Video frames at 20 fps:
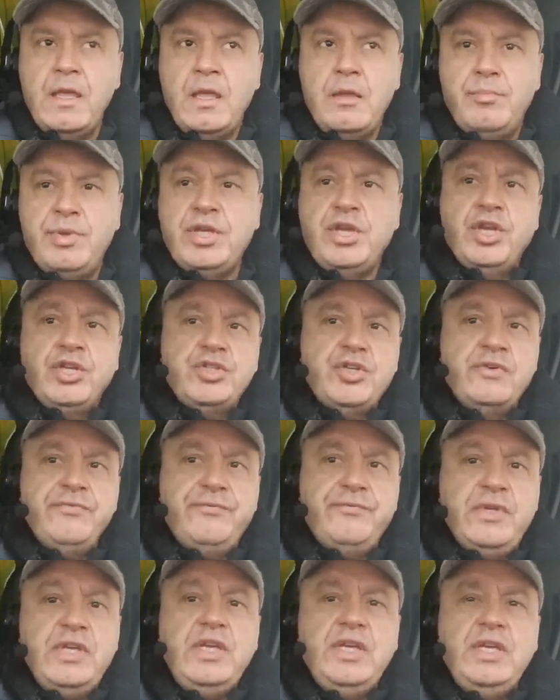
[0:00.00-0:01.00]
because her
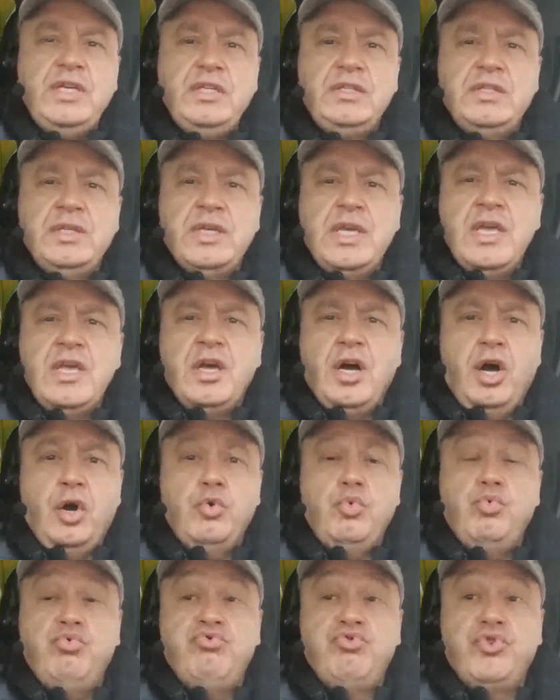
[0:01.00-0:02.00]
feeds are
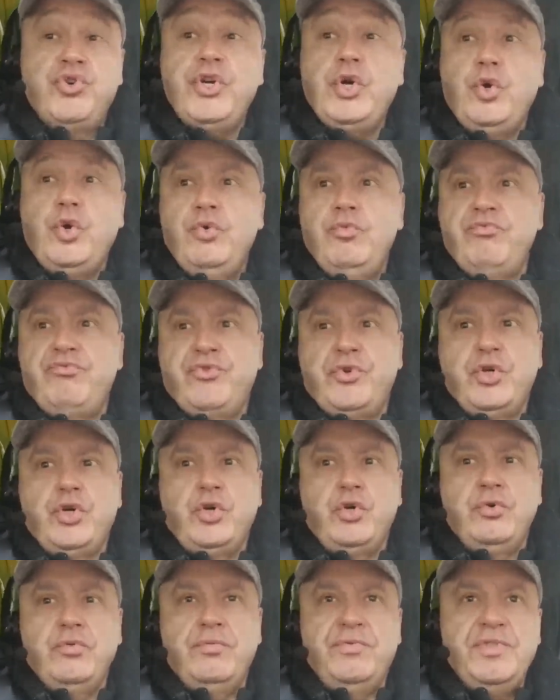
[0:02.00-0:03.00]

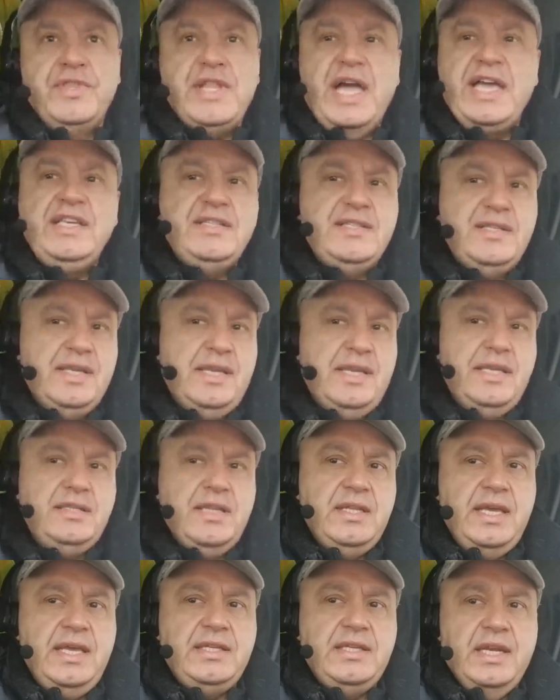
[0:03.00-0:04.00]
real nice and
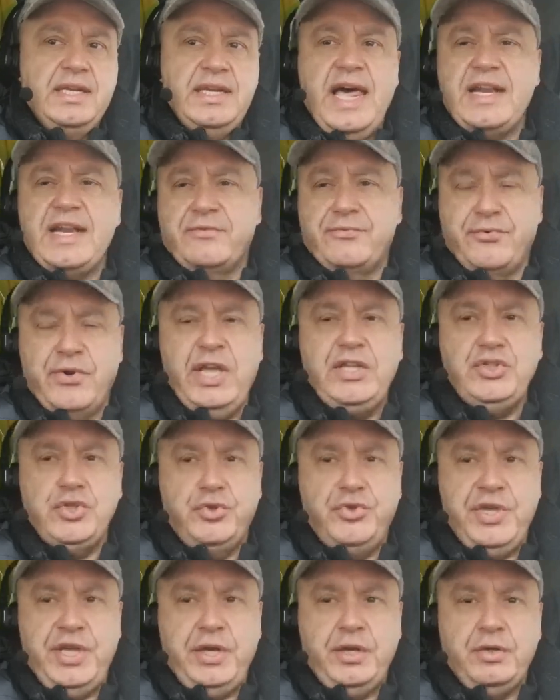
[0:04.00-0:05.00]
a lot of friends are
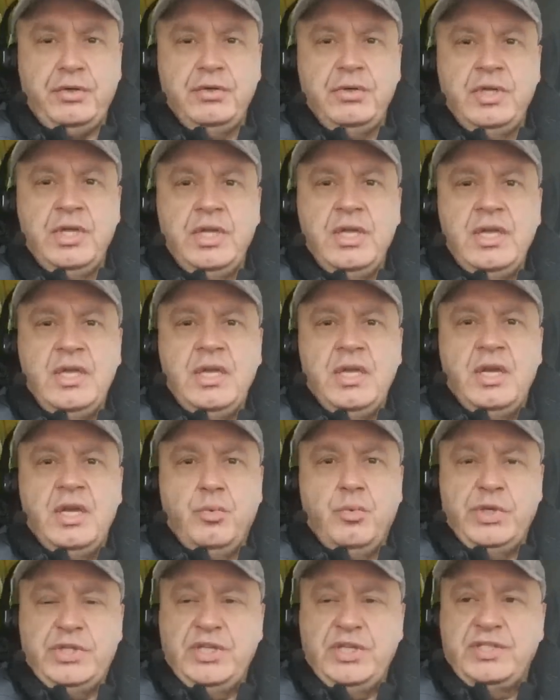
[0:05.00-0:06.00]
there
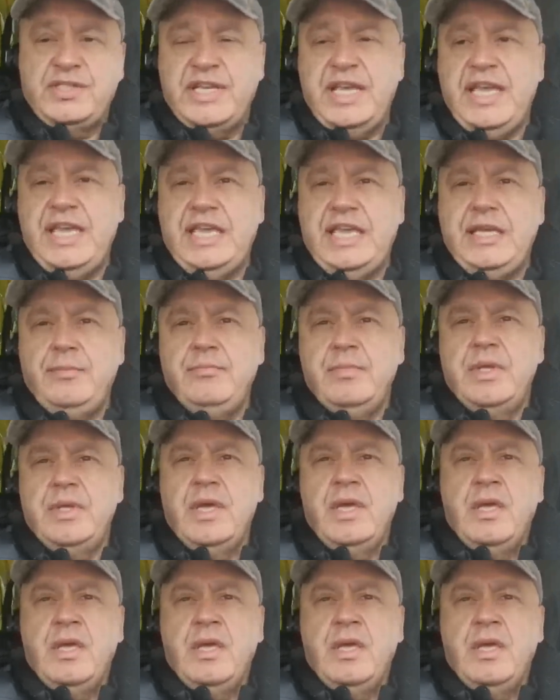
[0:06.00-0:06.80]
with the same,